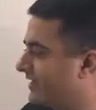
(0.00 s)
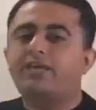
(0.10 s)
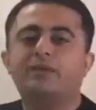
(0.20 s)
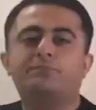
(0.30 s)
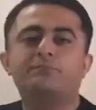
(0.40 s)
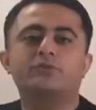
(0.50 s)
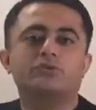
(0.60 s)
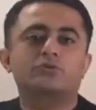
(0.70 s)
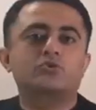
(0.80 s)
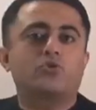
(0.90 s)
keep
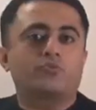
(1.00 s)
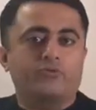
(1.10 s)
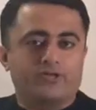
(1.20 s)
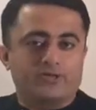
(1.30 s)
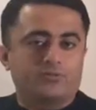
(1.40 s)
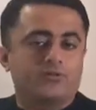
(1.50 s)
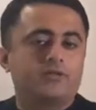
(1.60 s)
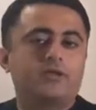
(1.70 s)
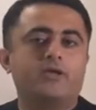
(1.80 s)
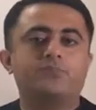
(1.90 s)
your scope variable
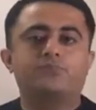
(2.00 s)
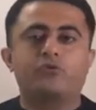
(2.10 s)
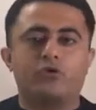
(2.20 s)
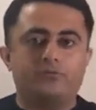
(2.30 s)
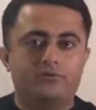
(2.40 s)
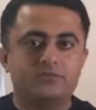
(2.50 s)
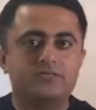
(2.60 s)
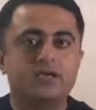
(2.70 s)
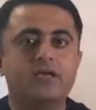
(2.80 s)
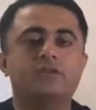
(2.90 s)
and
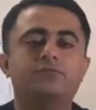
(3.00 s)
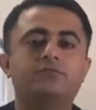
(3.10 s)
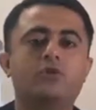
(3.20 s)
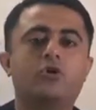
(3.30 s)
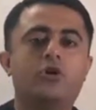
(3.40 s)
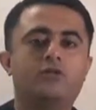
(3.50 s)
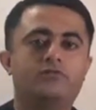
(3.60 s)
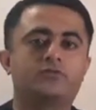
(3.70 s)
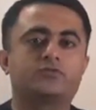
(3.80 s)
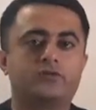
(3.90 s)
promise that we will
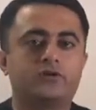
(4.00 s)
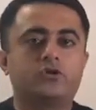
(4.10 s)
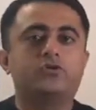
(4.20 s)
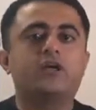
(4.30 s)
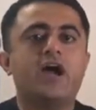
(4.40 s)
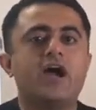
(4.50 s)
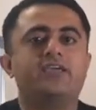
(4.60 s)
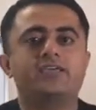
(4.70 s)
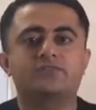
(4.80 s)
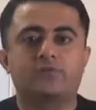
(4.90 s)
always work on the
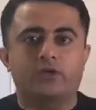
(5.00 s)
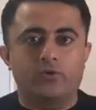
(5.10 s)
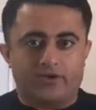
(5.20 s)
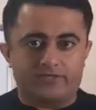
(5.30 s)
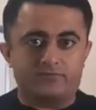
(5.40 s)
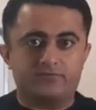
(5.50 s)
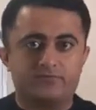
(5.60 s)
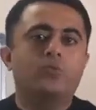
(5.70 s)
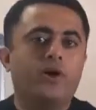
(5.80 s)
highest value items.